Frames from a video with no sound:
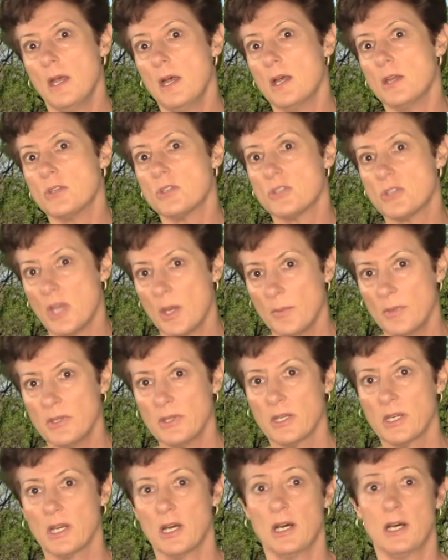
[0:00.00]
Some of
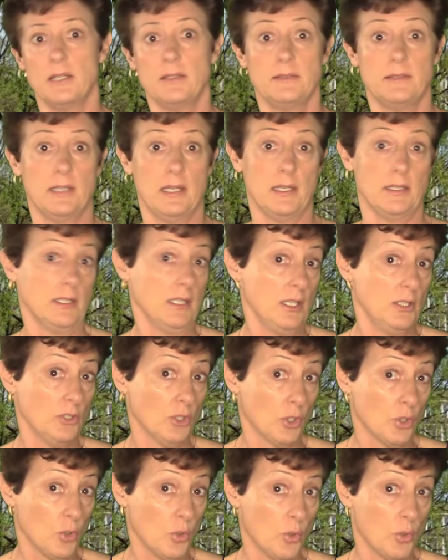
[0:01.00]
the content in
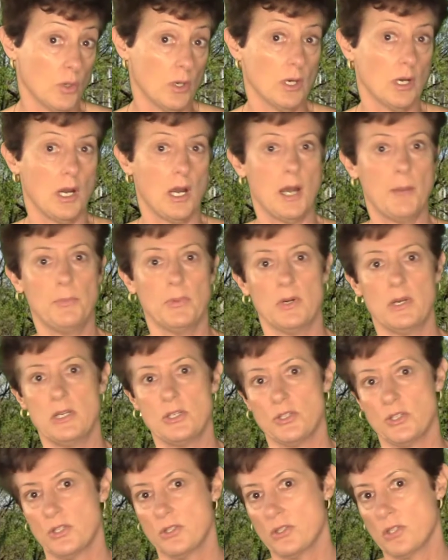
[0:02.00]
the Core
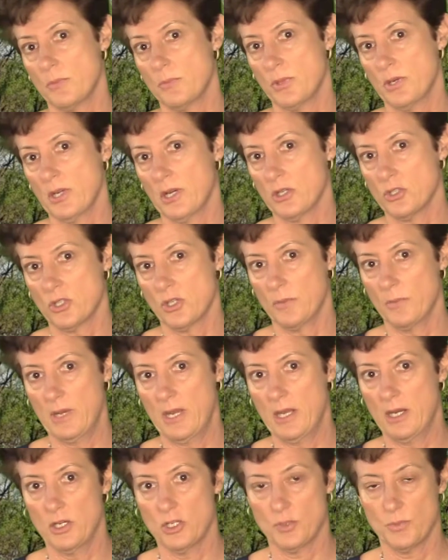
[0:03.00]
Operations and Production
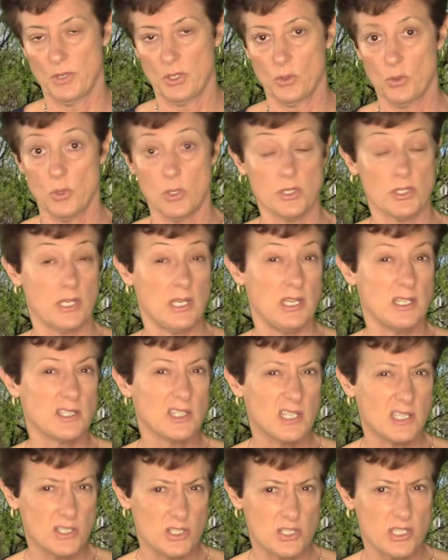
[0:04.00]
Management course is
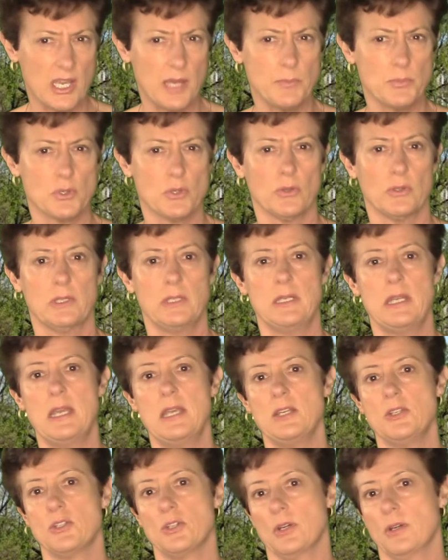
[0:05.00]
conceptual in
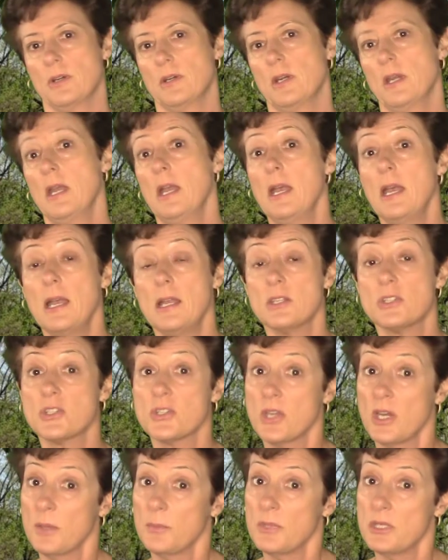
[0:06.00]
nature, and
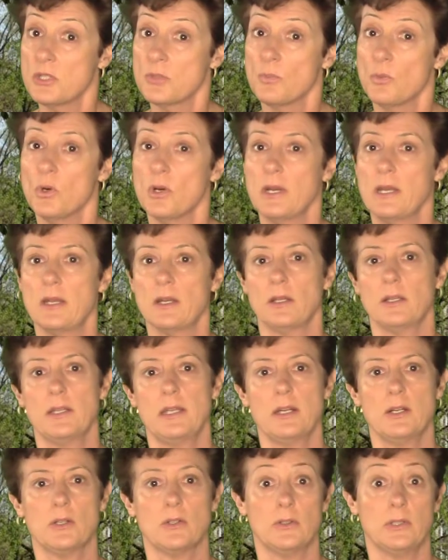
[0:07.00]
some is more
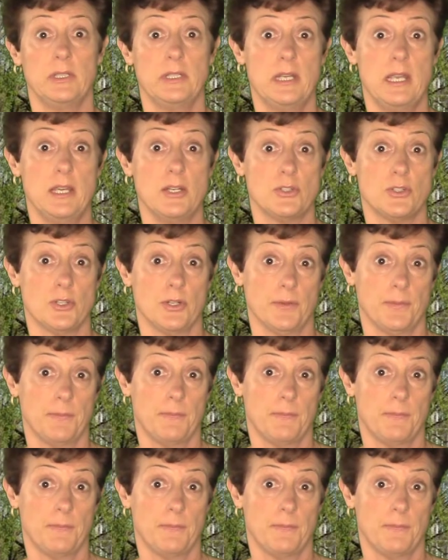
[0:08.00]
analytical in nature.